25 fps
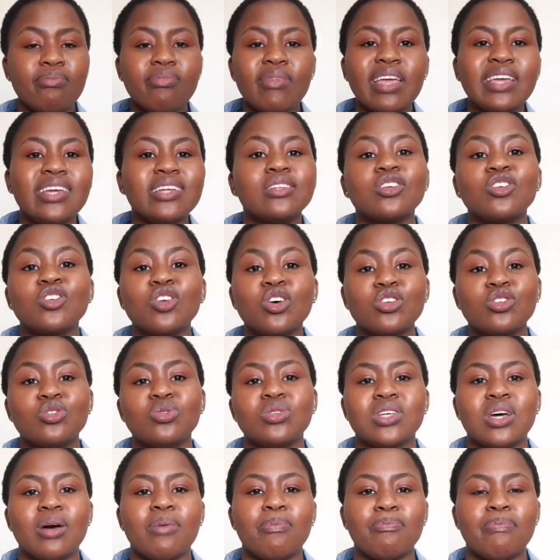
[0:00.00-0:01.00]
He did not
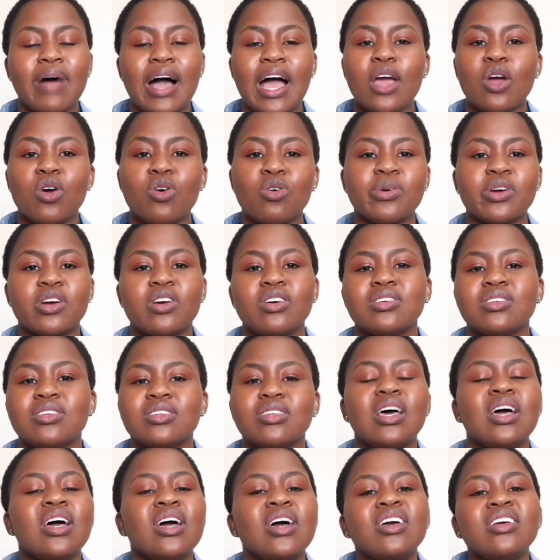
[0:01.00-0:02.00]
tutor bio because
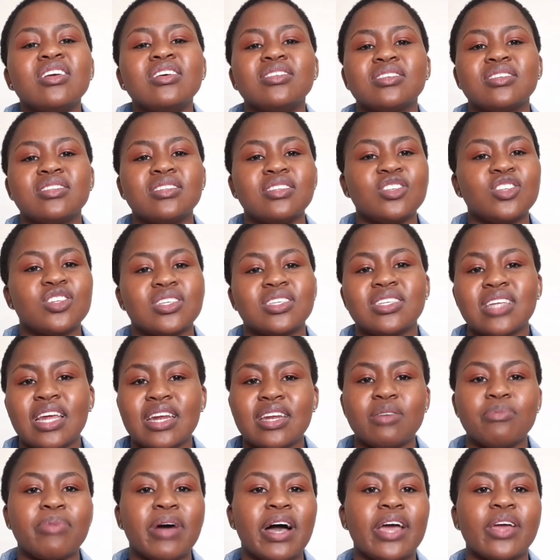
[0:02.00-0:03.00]
you just need to
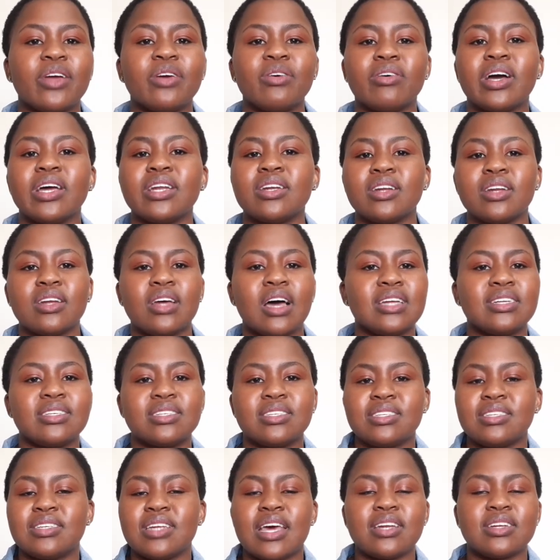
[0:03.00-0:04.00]
study bio and
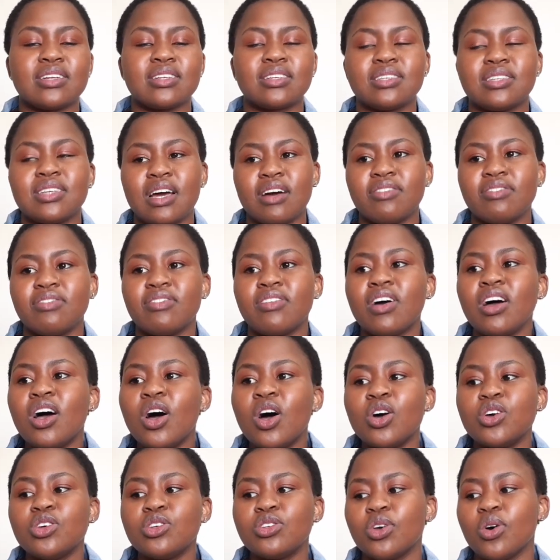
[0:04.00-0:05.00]
understand stuff.
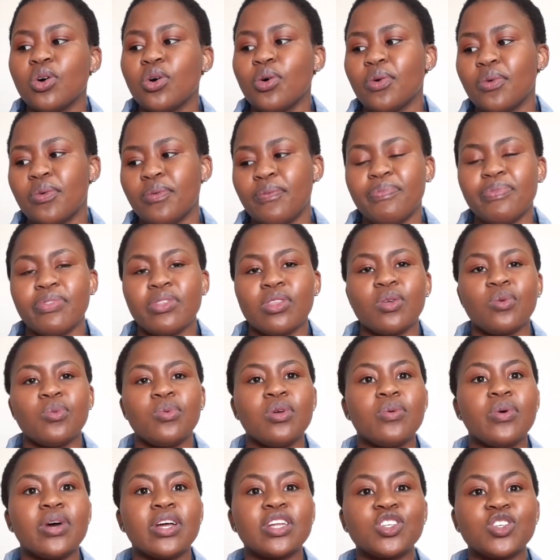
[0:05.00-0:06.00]
So
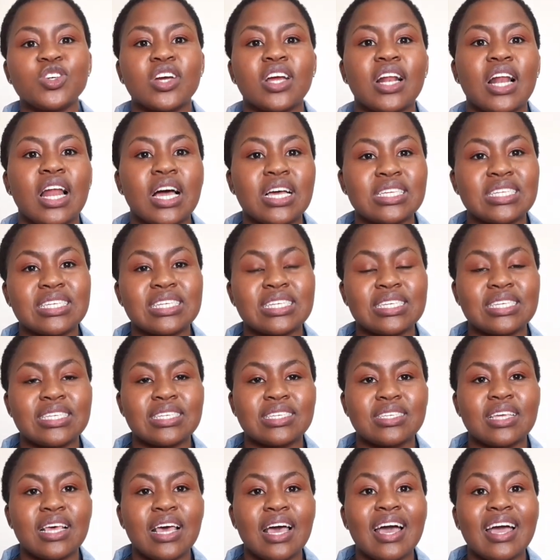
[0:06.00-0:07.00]
we went to
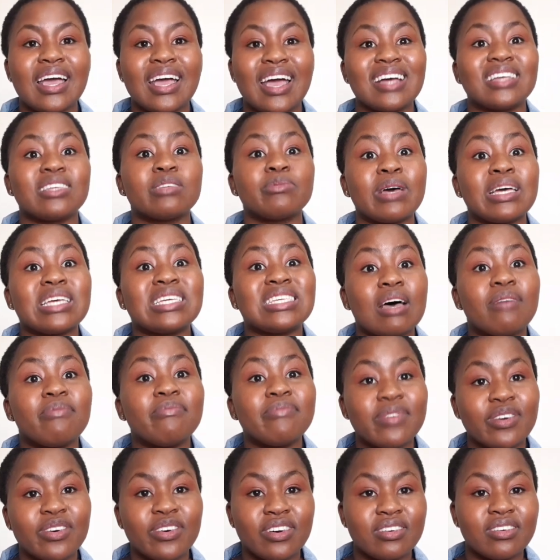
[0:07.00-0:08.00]
classes. Guys, by some
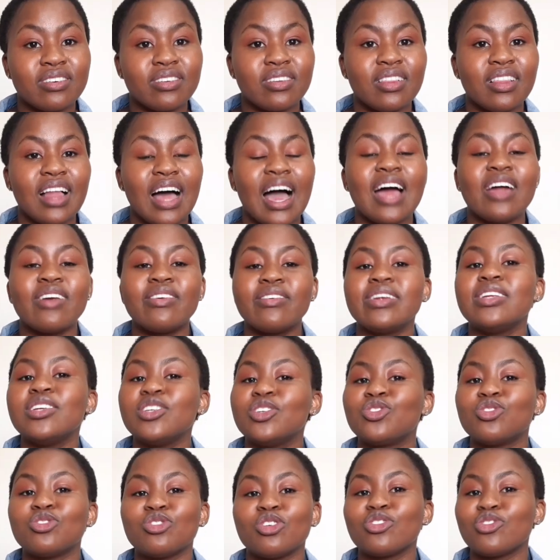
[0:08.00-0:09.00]
miracle, I really
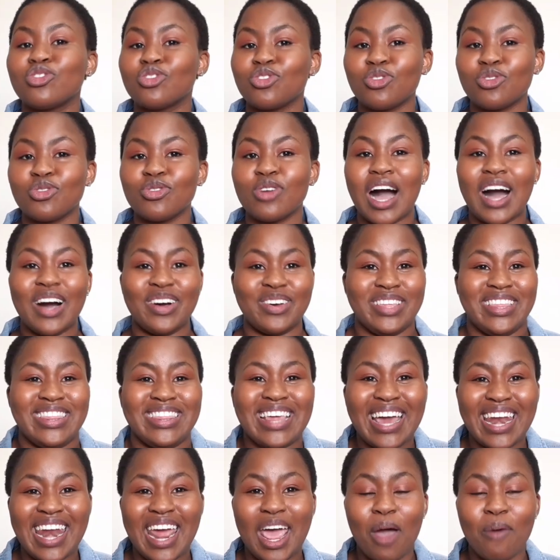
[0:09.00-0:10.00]
do not know how
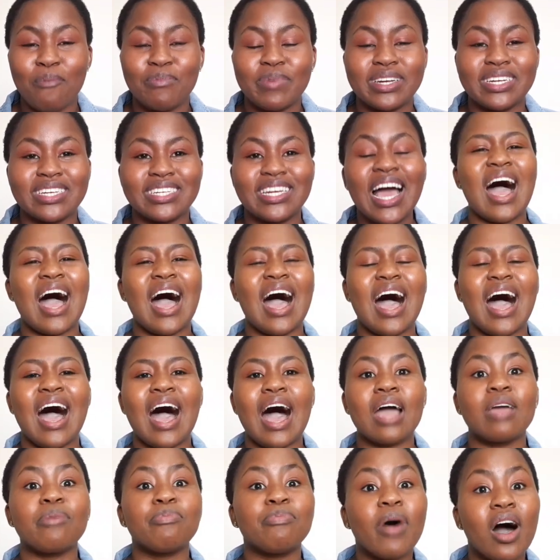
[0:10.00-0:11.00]
that happened,
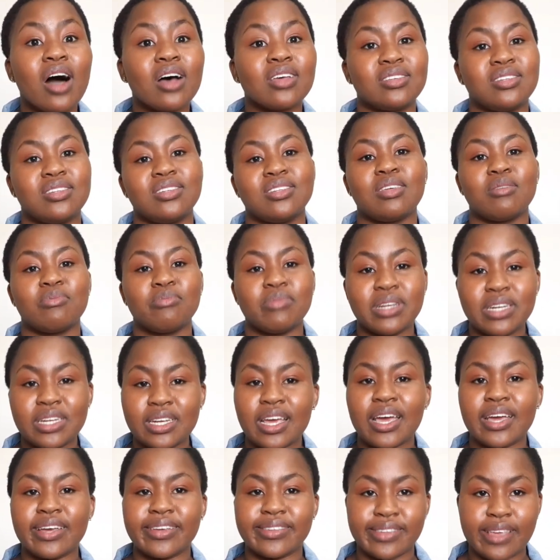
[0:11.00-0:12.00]
I passed the
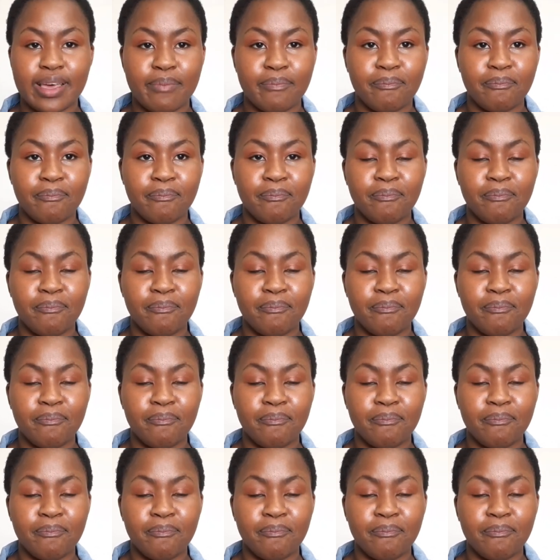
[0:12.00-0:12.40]
media exam.